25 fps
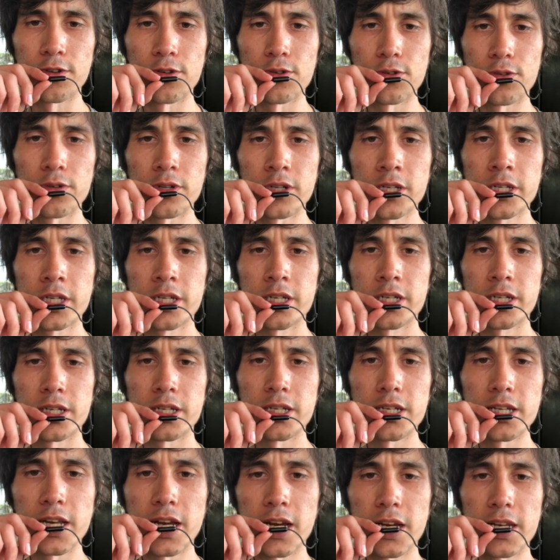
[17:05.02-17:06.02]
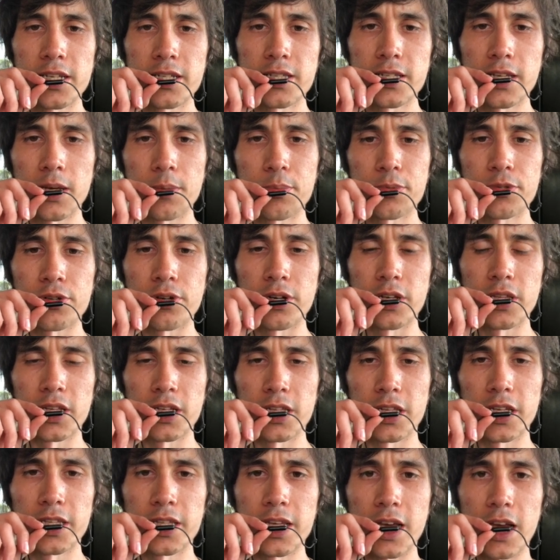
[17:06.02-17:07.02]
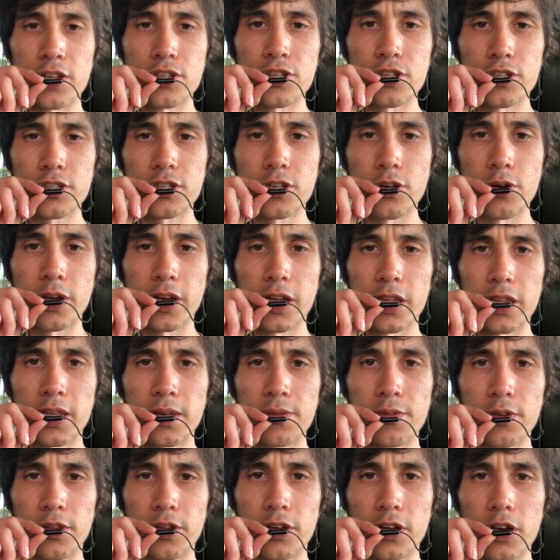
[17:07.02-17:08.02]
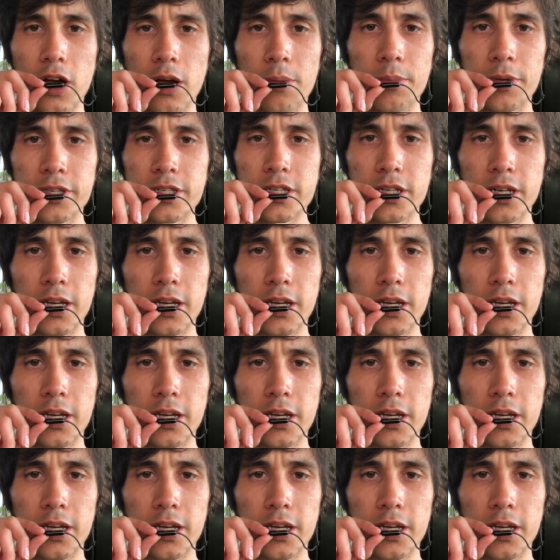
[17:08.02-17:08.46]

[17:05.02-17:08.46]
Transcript: you need any tips or anything like that, just go ahead and leave it in the comments.